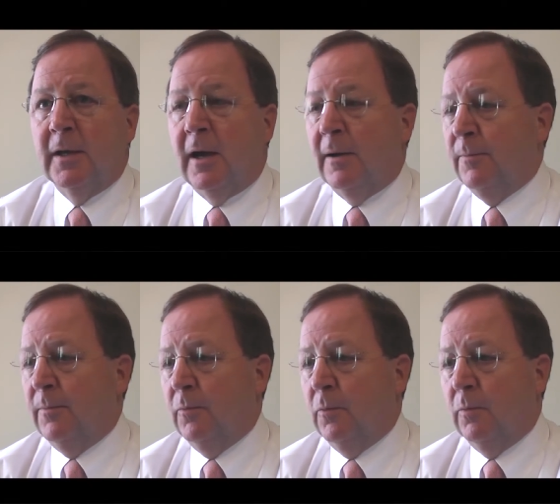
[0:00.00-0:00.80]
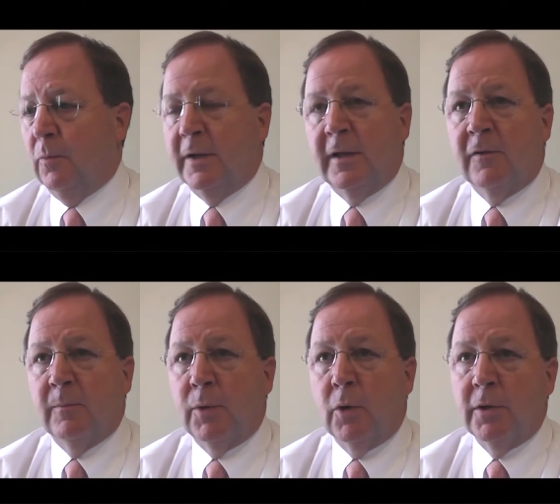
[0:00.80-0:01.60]
uh, when these
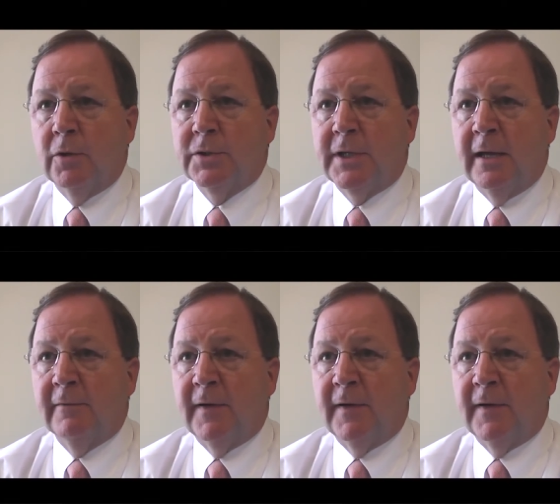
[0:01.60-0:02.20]
employers can't